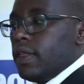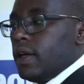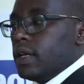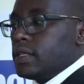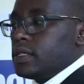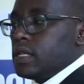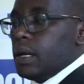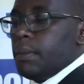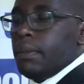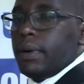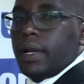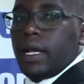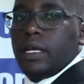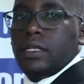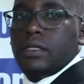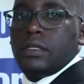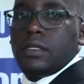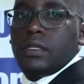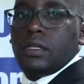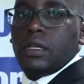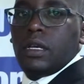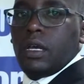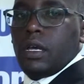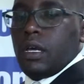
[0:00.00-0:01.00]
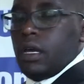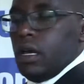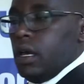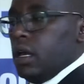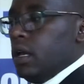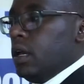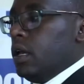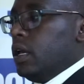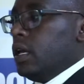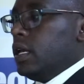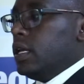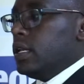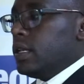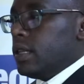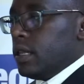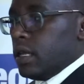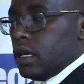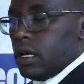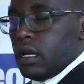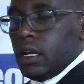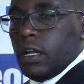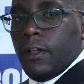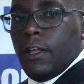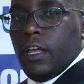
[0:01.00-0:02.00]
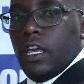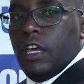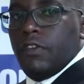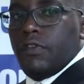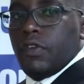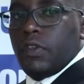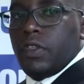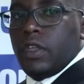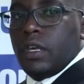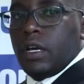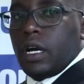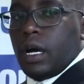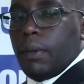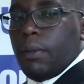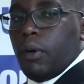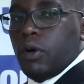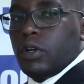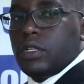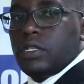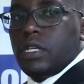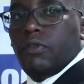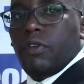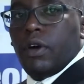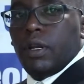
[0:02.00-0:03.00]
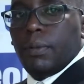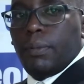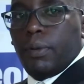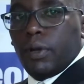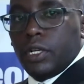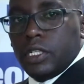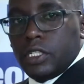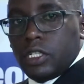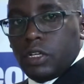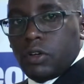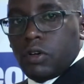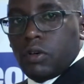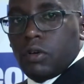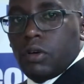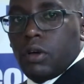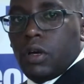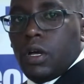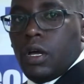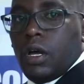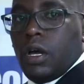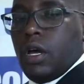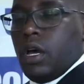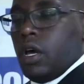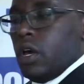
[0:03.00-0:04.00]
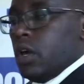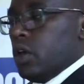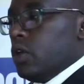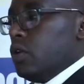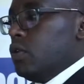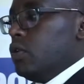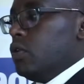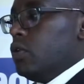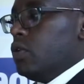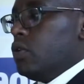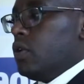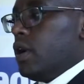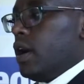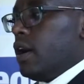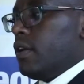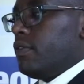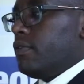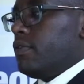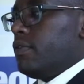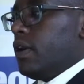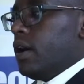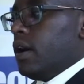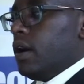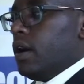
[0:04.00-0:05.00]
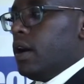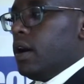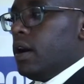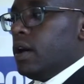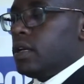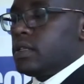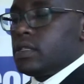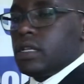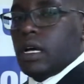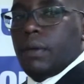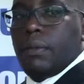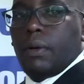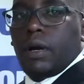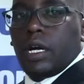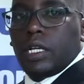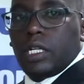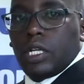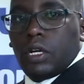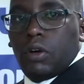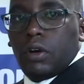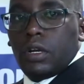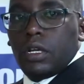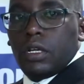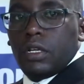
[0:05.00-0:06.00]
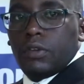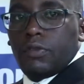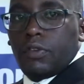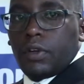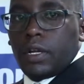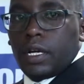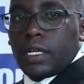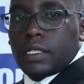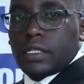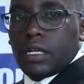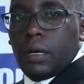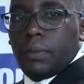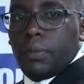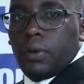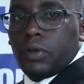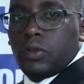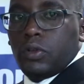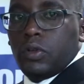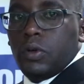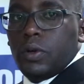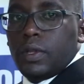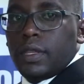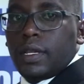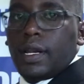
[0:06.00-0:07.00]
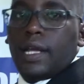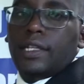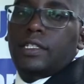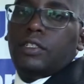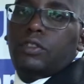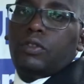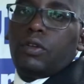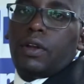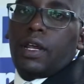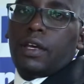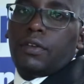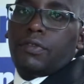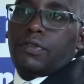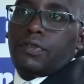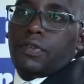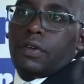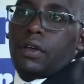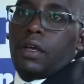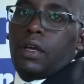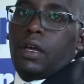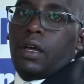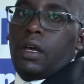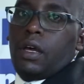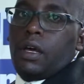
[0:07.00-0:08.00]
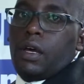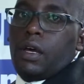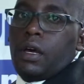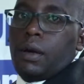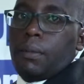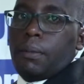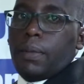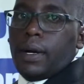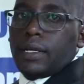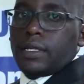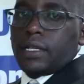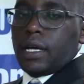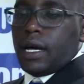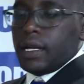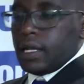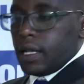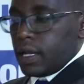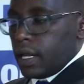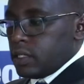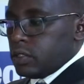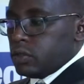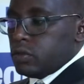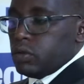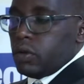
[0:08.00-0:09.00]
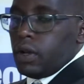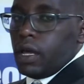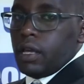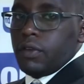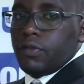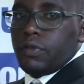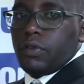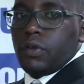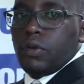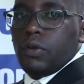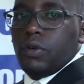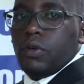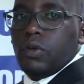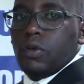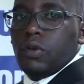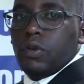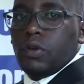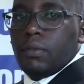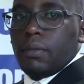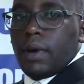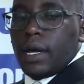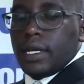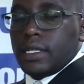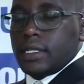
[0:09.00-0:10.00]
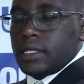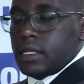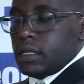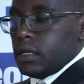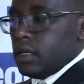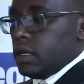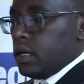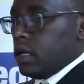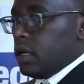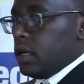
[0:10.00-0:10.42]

other sub-rights in there. If you think about civil and political, you have a subcategory, for example, to do with the right to life. But under right to life, you might